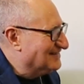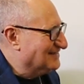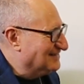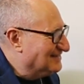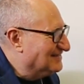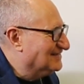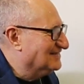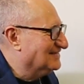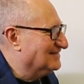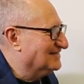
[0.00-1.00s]

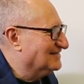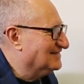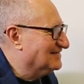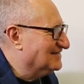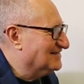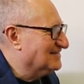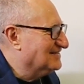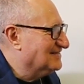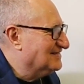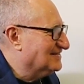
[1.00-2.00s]

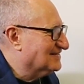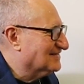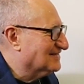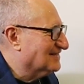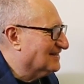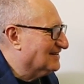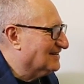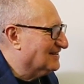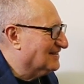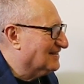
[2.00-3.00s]

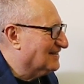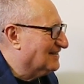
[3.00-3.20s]
No words are spoken by the person on screen.